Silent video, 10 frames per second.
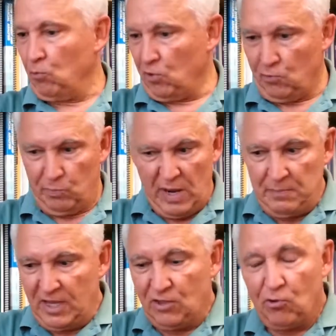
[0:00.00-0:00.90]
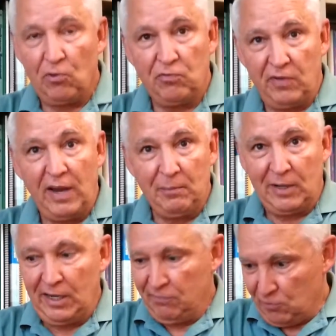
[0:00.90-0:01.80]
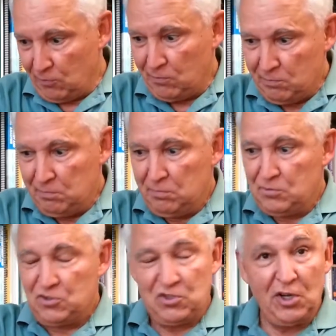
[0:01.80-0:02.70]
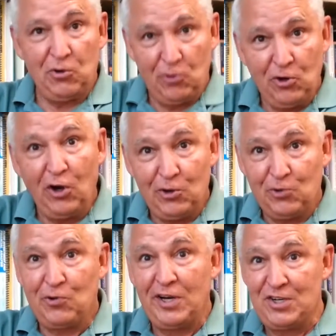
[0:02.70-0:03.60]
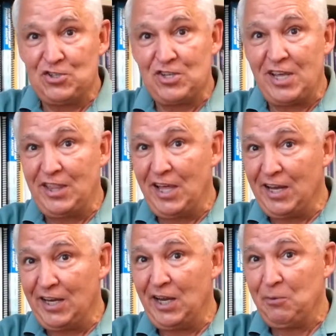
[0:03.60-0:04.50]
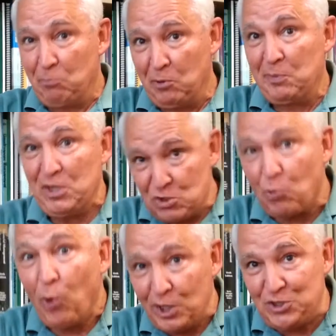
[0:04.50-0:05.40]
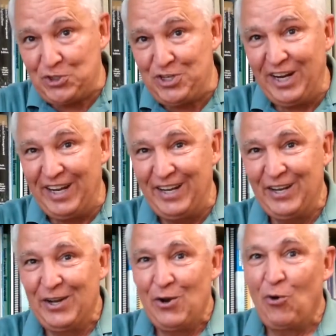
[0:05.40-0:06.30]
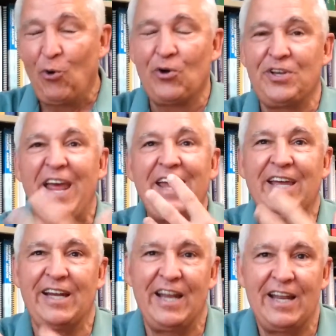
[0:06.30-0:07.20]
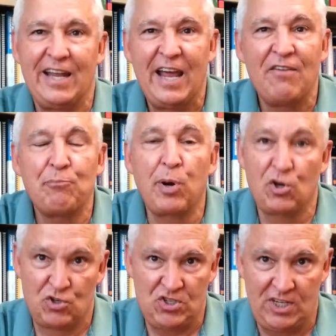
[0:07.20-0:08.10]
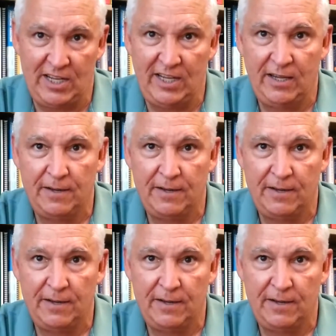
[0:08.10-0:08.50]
Where maybe in their own family, if their son or daughter tried to say that, it would be squashed or taken personally.